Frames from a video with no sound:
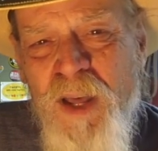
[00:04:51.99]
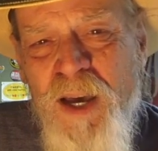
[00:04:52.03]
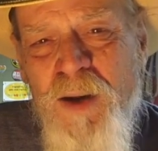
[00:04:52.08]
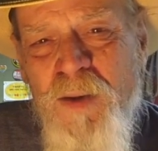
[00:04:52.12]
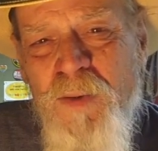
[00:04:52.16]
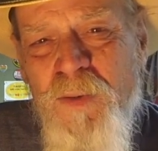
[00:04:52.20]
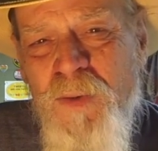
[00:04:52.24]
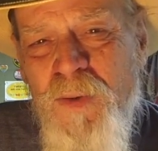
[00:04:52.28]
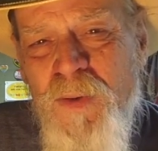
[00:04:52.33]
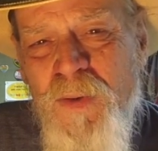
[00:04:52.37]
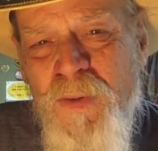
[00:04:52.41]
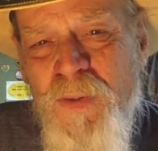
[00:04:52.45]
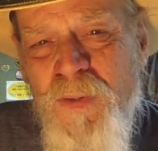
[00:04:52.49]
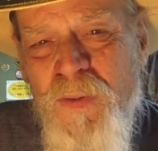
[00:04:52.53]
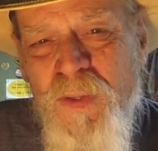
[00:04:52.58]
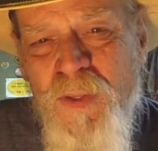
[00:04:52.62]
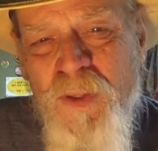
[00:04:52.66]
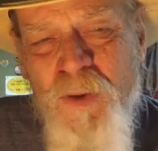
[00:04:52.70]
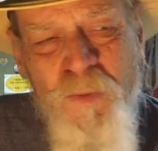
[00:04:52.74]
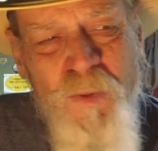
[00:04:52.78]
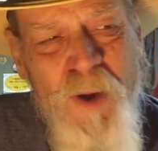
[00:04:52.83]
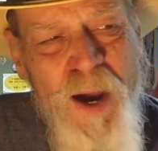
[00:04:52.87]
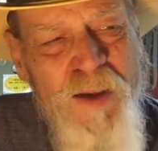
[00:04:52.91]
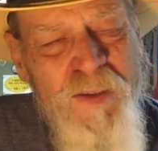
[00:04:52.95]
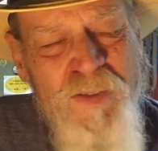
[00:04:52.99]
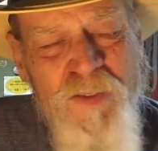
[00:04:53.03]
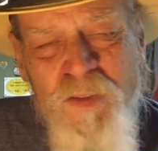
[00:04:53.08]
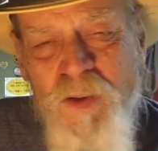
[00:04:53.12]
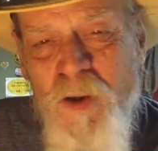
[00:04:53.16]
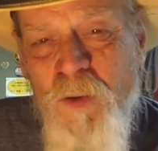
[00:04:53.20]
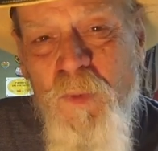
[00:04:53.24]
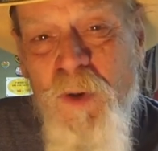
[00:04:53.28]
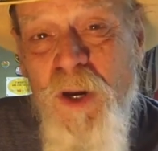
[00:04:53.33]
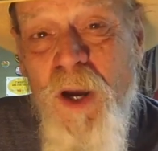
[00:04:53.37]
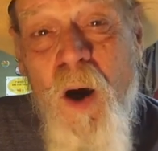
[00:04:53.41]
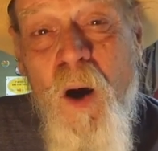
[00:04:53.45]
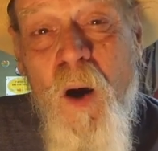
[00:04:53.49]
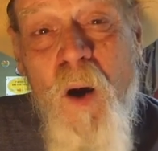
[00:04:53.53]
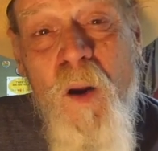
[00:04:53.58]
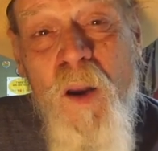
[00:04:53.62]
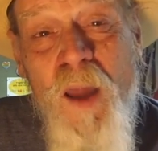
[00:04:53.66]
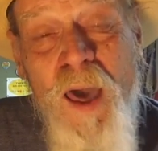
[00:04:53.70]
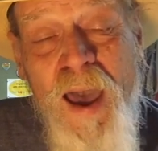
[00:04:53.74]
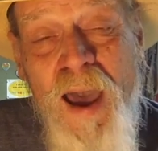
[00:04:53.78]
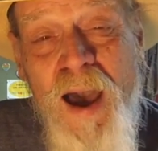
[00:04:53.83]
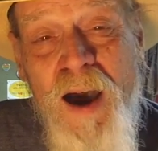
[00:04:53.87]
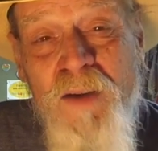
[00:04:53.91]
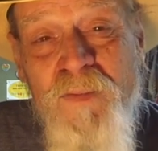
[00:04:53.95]
that the rights that we all
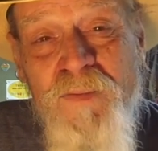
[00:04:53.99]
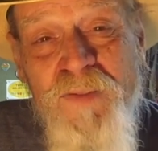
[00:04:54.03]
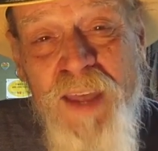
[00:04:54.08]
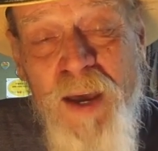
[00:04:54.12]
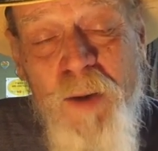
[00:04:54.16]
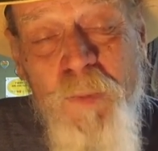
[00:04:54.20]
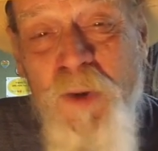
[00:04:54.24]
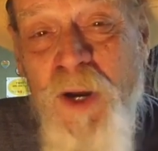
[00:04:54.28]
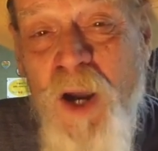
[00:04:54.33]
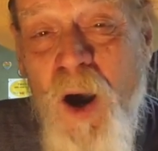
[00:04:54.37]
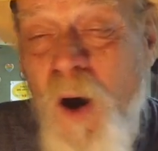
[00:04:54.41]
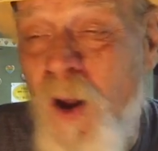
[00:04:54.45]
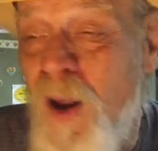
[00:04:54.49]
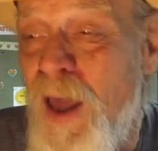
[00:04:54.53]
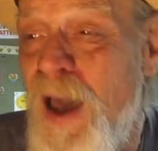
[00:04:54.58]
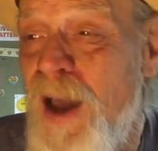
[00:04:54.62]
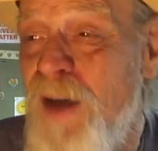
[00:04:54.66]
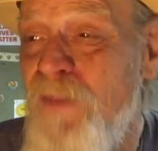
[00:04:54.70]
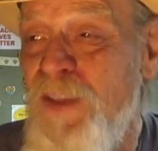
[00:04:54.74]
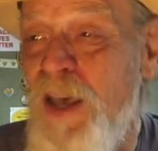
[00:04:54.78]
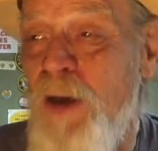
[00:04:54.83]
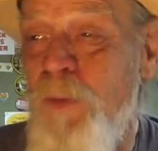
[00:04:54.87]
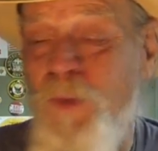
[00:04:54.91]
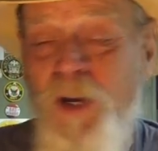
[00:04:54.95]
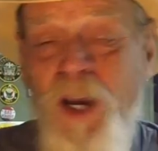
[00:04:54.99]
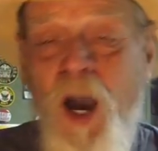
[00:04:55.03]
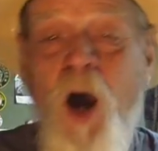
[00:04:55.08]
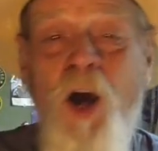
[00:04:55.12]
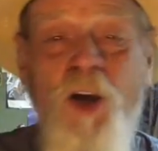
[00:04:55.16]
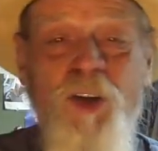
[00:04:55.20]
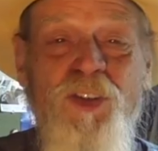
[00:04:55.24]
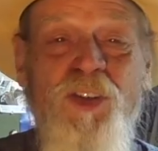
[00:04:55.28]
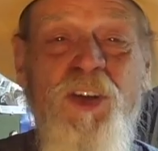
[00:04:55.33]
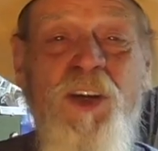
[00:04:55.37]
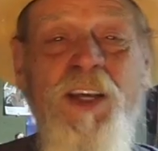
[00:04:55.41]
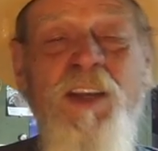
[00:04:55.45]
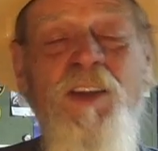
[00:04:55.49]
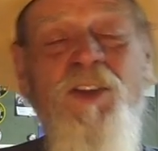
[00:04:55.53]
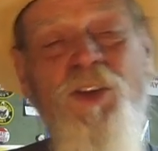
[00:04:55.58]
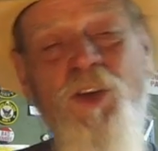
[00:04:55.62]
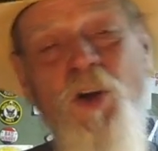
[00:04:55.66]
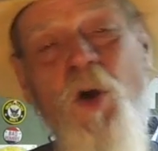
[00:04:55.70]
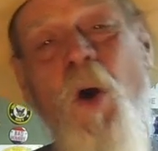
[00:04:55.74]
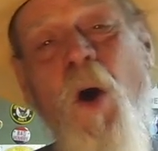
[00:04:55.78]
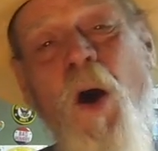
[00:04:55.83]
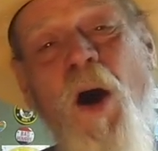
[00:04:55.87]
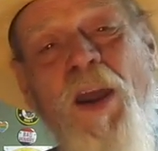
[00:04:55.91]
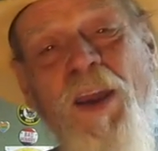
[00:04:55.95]
have, that we all have, that we all should
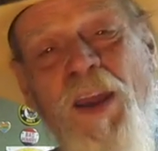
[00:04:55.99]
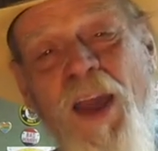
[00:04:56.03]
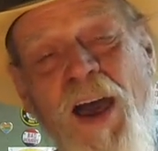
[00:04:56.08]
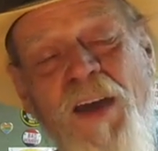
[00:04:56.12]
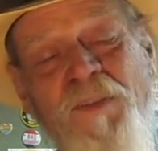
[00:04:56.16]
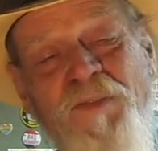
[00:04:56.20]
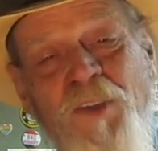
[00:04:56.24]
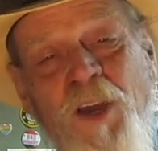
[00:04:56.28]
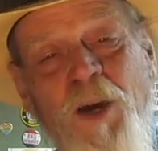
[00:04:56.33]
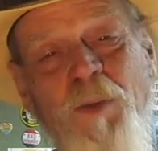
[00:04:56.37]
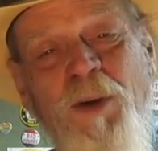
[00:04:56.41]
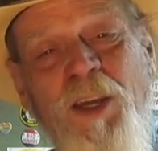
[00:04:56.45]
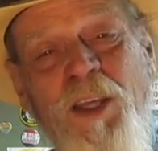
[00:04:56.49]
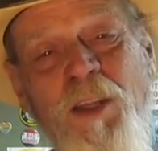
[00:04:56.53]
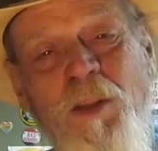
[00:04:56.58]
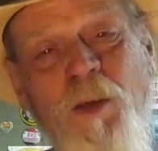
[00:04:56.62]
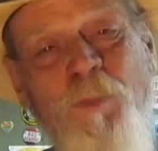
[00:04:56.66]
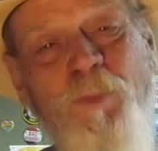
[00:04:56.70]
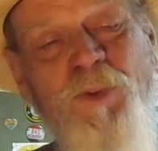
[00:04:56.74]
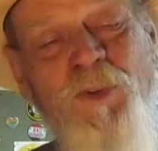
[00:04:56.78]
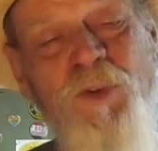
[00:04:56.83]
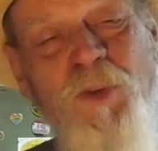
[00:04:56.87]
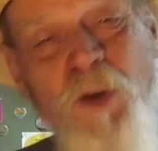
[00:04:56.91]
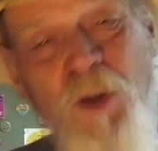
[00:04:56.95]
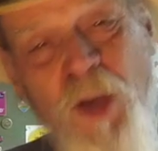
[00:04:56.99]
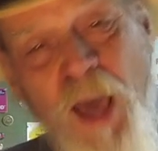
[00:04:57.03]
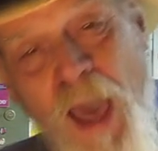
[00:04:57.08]
enjoy life, liberty, and the pursuit